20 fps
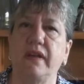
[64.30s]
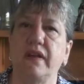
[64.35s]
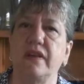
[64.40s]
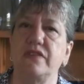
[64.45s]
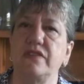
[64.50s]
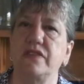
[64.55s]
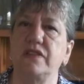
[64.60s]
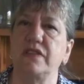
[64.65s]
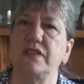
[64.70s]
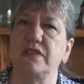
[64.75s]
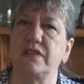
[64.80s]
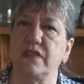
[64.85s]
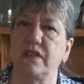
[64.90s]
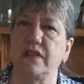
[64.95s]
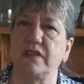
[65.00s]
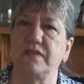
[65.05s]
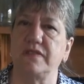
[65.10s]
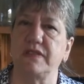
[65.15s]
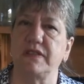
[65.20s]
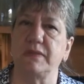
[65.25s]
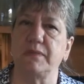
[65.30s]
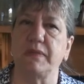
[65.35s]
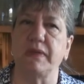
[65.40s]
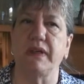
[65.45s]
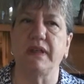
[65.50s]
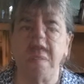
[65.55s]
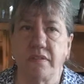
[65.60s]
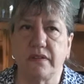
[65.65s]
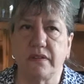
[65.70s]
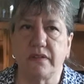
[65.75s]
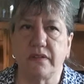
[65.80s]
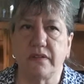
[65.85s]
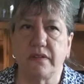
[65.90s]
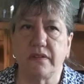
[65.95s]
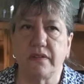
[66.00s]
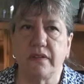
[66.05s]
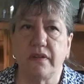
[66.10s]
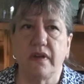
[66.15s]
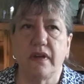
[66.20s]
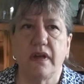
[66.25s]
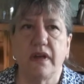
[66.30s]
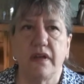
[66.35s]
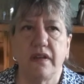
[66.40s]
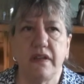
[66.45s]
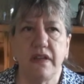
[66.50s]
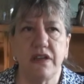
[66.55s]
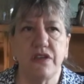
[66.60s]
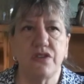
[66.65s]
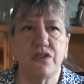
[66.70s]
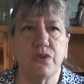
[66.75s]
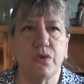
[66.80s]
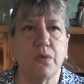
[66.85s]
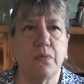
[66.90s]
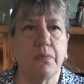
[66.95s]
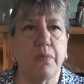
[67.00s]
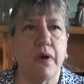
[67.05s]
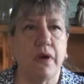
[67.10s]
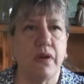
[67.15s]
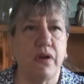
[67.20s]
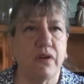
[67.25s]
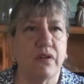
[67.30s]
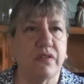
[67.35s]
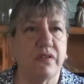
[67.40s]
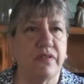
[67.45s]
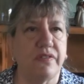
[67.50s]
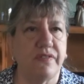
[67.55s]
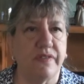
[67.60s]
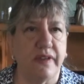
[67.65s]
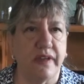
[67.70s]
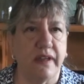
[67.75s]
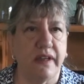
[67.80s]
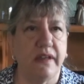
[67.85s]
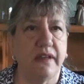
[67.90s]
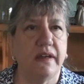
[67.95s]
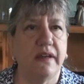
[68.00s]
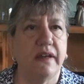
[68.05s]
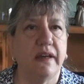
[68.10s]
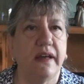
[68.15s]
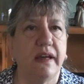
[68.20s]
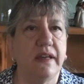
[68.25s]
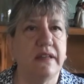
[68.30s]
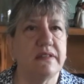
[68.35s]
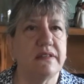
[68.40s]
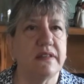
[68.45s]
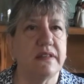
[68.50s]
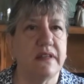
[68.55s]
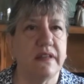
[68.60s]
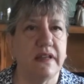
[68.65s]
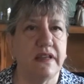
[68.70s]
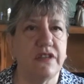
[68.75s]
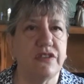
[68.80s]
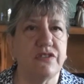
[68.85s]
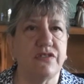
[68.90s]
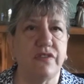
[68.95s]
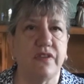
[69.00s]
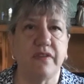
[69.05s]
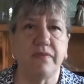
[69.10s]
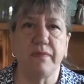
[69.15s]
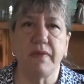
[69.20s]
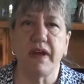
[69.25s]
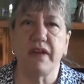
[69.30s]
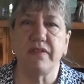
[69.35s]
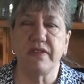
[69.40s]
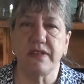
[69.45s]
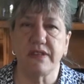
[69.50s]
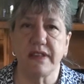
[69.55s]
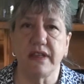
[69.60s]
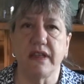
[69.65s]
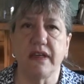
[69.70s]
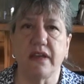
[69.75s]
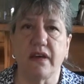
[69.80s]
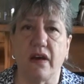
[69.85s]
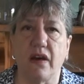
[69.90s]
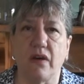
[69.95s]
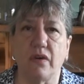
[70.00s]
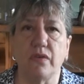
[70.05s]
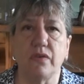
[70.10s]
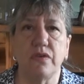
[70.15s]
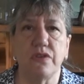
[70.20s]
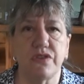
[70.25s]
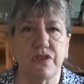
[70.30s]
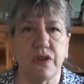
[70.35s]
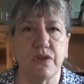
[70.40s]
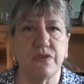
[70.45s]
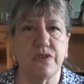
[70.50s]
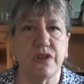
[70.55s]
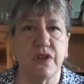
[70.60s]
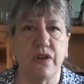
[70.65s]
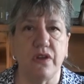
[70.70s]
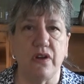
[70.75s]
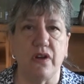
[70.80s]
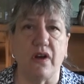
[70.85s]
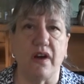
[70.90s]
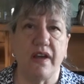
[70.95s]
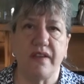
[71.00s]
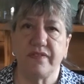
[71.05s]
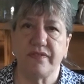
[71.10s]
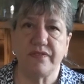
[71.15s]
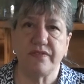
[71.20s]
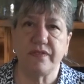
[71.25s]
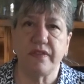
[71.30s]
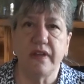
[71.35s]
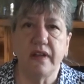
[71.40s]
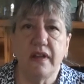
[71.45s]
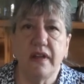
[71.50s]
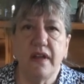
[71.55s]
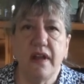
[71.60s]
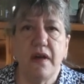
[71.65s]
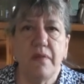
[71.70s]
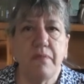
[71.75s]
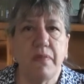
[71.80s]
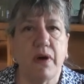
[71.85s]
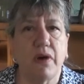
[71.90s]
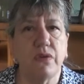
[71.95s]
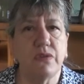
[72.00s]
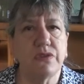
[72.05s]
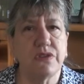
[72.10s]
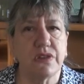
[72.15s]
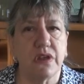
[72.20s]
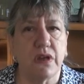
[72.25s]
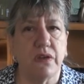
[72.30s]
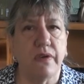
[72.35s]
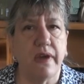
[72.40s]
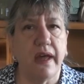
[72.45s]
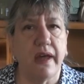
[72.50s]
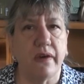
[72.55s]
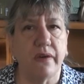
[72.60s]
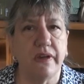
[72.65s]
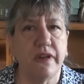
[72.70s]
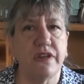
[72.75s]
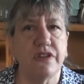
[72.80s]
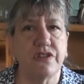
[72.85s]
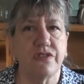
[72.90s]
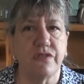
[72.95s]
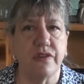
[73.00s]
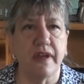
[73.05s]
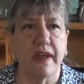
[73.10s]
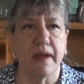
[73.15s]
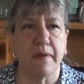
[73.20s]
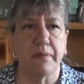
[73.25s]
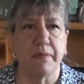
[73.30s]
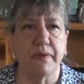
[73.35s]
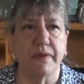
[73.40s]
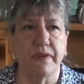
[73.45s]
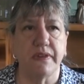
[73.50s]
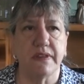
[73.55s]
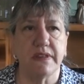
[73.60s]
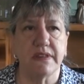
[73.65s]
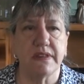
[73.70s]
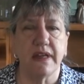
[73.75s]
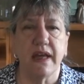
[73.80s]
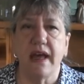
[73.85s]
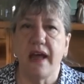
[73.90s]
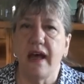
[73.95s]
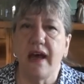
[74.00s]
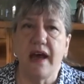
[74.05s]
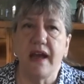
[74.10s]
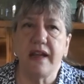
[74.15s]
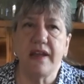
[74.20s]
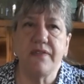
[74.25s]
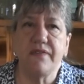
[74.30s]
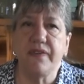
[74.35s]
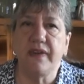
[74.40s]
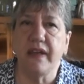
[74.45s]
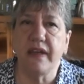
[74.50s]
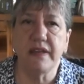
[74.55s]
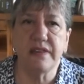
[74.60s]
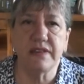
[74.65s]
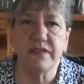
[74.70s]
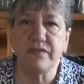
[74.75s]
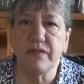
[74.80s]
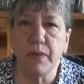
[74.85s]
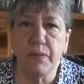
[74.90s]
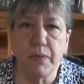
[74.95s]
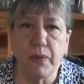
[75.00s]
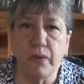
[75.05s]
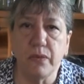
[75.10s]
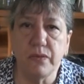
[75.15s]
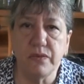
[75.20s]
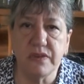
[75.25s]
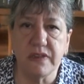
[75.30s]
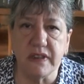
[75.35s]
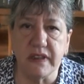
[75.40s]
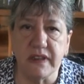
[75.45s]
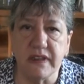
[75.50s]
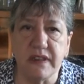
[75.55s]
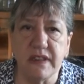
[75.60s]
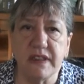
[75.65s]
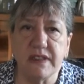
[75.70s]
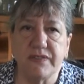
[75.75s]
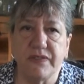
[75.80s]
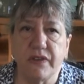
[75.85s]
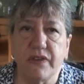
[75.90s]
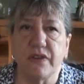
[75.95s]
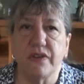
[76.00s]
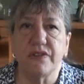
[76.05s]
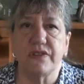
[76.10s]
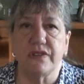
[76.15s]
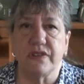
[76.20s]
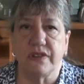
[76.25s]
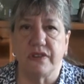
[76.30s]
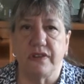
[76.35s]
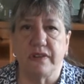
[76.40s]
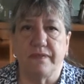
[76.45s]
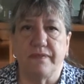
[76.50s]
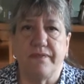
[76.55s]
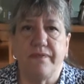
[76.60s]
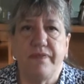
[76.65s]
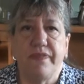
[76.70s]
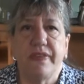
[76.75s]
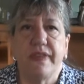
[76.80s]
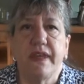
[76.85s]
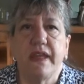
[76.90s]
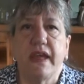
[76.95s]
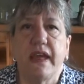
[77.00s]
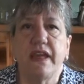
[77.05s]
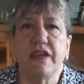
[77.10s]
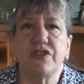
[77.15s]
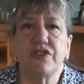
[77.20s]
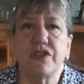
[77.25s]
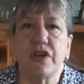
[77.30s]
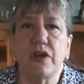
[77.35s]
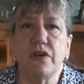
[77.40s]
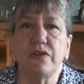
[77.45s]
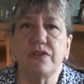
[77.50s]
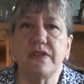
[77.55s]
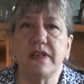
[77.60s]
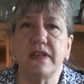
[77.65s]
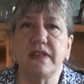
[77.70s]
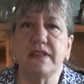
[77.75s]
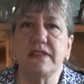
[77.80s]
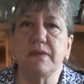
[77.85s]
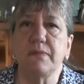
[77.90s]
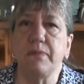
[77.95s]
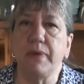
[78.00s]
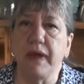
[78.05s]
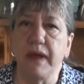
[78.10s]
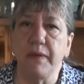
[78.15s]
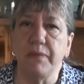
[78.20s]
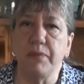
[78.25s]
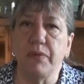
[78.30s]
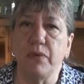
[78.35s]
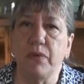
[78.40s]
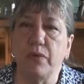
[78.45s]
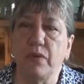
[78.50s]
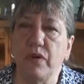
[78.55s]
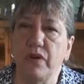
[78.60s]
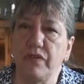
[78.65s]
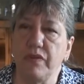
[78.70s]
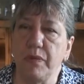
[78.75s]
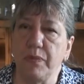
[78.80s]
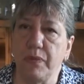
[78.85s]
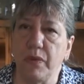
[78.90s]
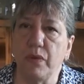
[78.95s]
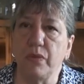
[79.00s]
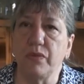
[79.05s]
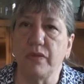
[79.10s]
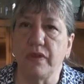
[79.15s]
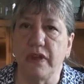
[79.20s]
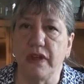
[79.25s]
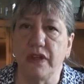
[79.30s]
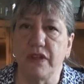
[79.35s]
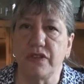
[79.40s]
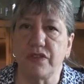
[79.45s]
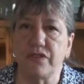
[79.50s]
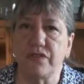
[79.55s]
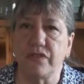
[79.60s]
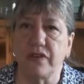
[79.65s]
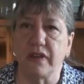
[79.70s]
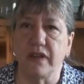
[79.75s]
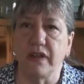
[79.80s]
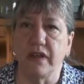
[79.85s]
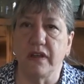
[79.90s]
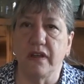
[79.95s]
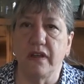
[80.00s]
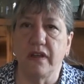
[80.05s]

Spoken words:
as she deserved to be. This short biography into the history of Mary Seacole shows her life, but also how history happens, and if it isn't reported, it's forgotten. It shows that it's the people who report the history.